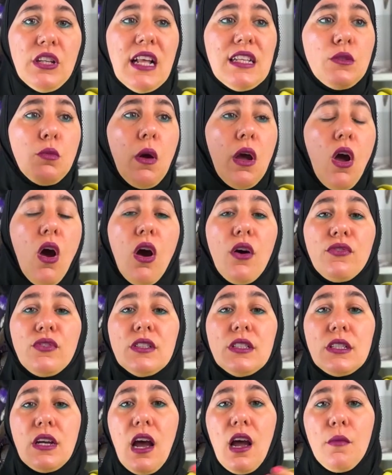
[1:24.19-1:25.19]
And that's why
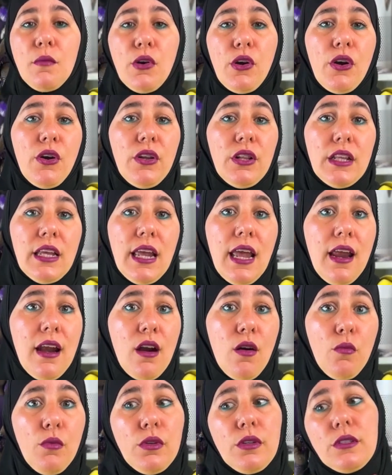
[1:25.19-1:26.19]
oftentimes curly
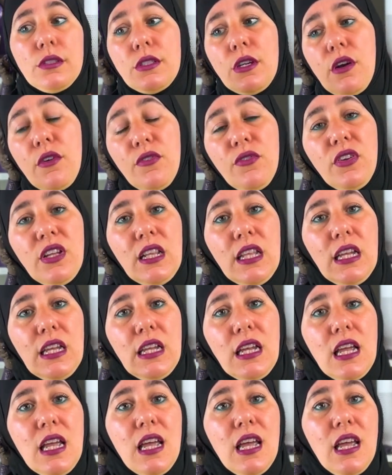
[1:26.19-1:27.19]
hair will start
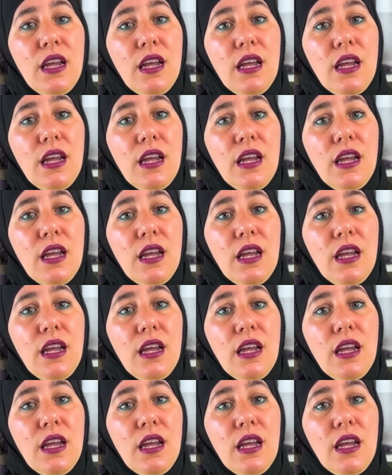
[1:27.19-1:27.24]
feeling,